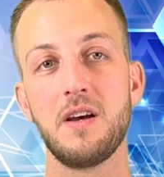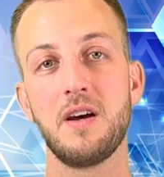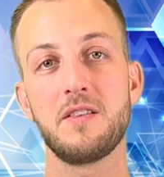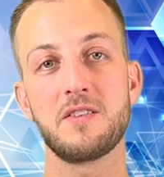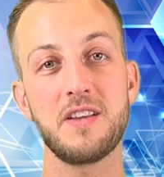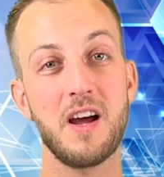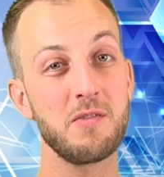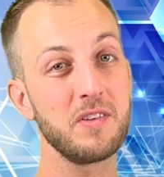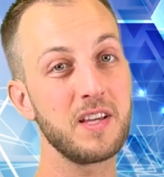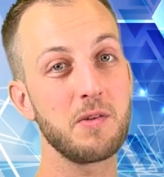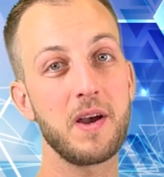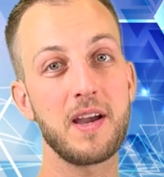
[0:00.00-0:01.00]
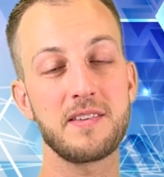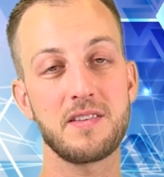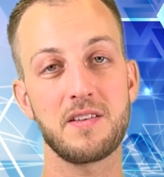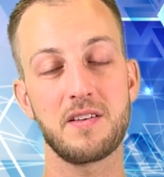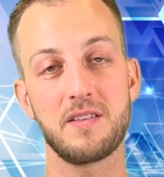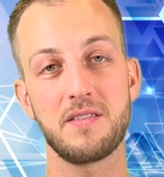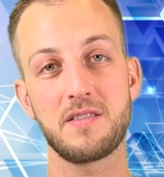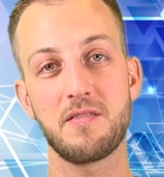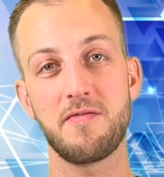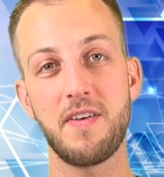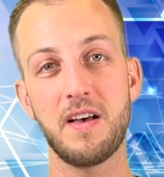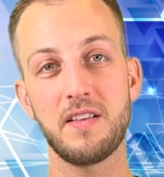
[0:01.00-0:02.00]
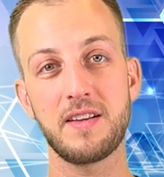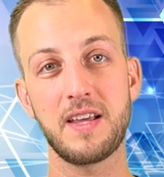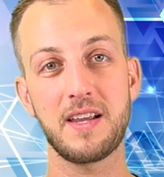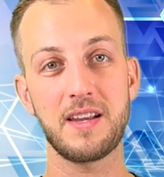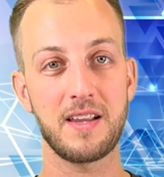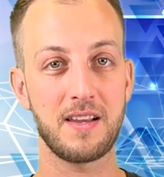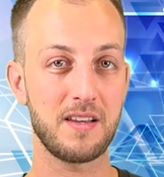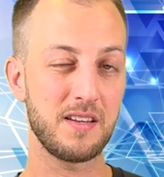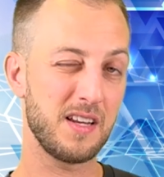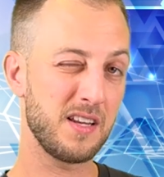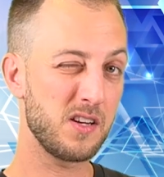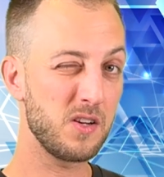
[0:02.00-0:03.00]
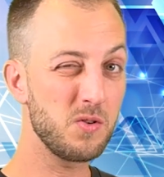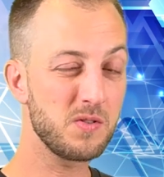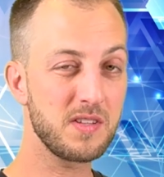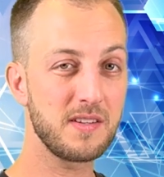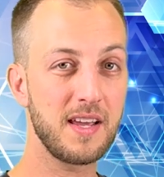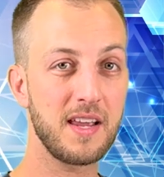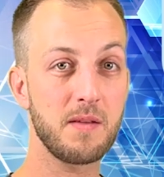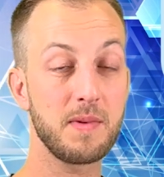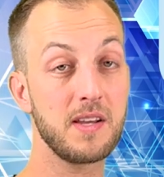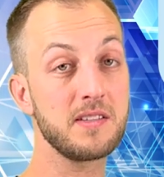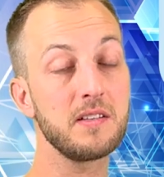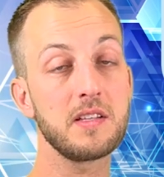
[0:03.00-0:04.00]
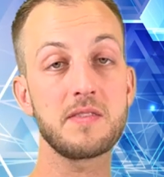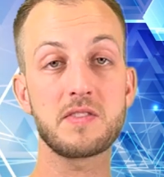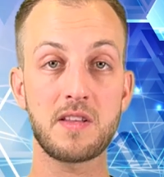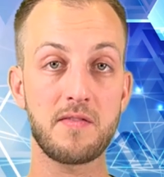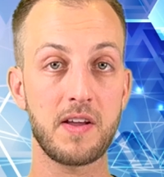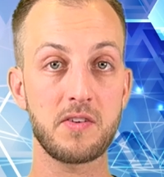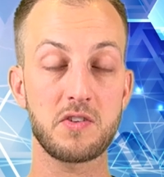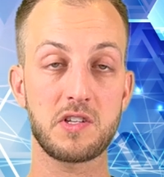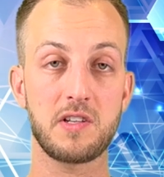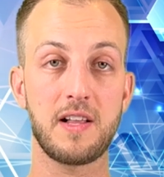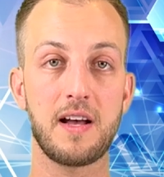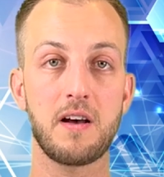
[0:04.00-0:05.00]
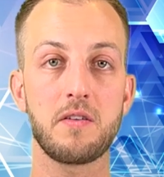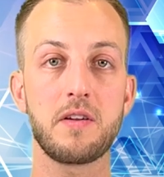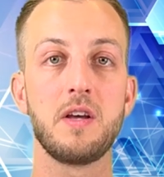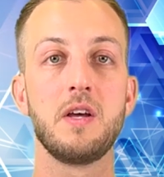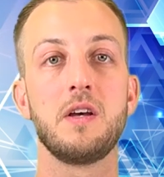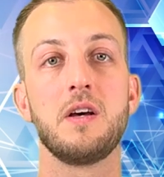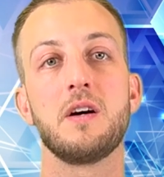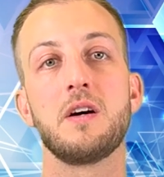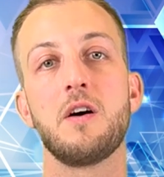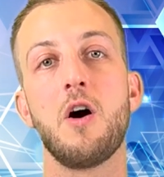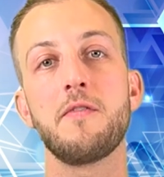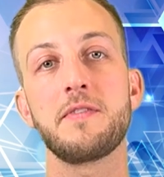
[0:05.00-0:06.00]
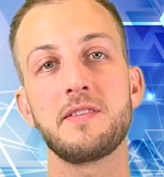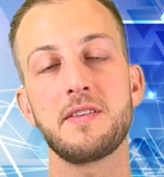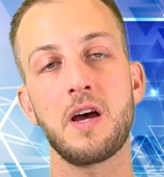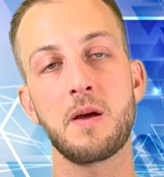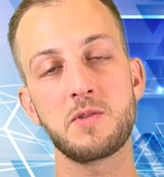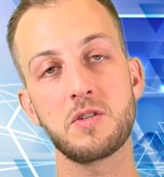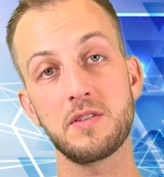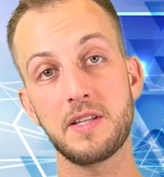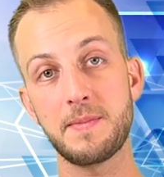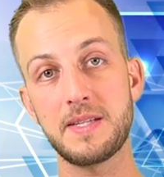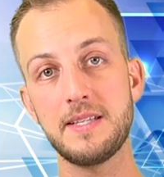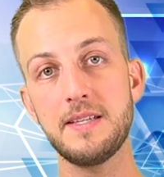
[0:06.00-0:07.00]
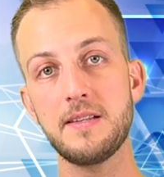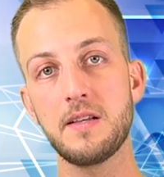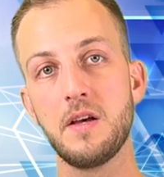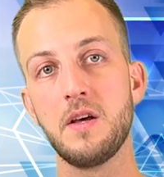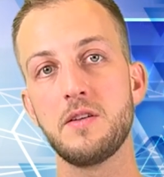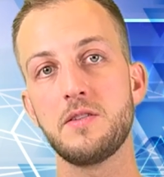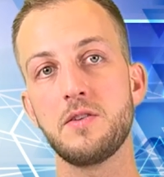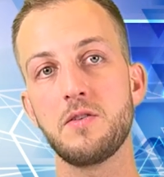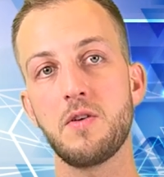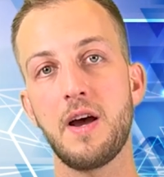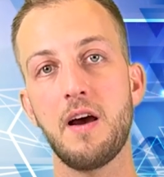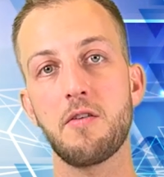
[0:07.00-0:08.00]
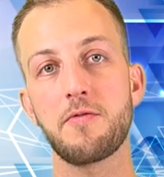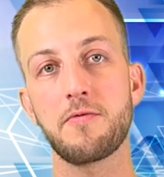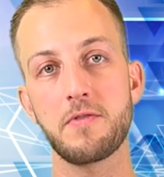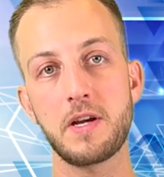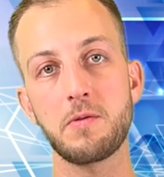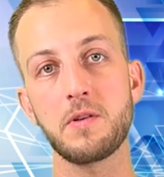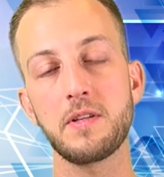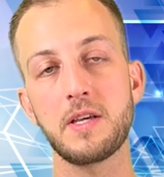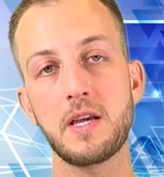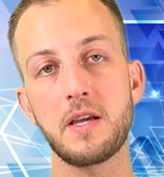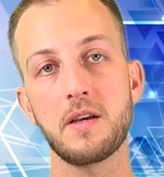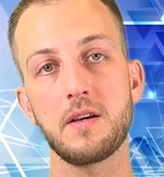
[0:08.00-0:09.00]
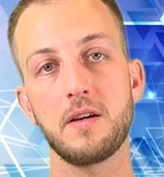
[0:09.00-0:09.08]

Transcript: There's not really a way to validate and use the data because it lives in the vendor's cloud. Oftentimes you're limited to how frequently